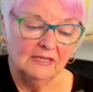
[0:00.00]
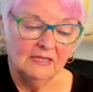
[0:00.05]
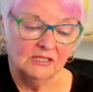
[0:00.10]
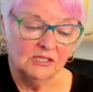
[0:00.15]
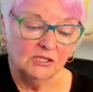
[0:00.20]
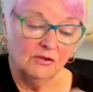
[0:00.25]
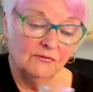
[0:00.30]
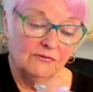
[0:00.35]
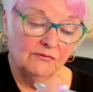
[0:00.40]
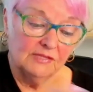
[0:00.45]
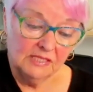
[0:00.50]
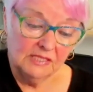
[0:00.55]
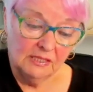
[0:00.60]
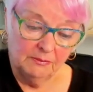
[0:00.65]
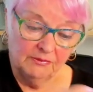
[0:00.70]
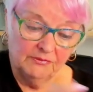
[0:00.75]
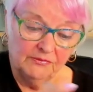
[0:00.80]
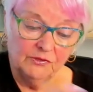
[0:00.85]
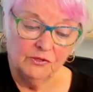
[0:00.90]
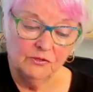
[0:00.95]
So for
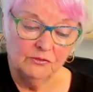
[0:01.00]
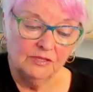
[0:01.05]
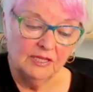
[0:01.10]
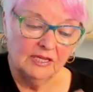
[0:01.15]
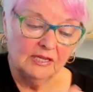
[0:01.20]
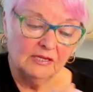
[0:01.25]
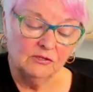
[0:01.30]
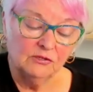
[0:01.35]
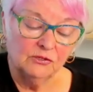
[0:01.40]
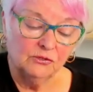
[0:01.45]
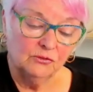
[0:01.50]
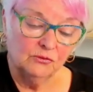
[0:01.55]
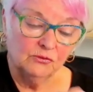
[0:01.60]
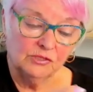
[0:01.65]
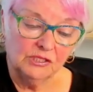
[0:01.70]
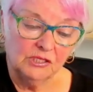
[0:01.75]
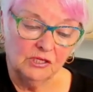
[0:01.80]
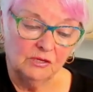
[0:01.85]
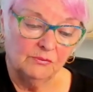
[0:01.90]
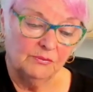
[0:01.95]
some of you, that could
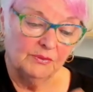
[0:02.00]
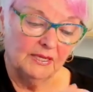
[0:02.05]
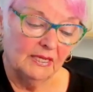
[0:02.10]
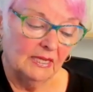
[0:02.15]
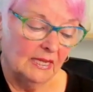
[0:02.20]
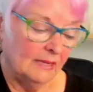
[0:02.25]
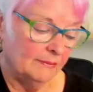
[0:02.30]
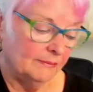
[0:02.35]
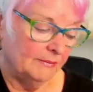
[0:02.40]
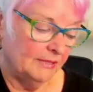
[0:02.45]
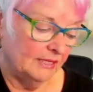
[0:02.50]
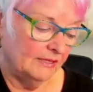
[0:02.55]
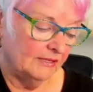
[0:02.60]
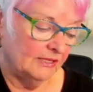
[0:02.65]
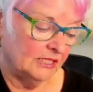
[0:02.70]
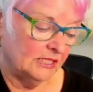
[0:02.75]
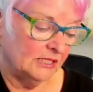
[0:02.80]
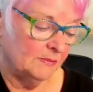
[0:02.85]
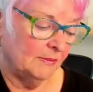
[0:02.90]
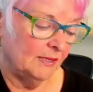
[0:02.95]
also be happening
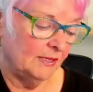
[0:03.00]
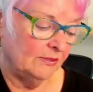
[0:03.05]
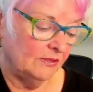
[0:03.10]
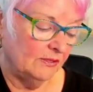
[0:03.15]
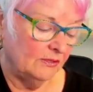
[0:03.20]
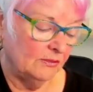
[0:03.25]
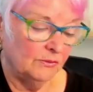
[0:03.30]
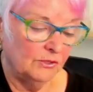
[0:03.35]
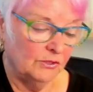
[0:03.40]
this month.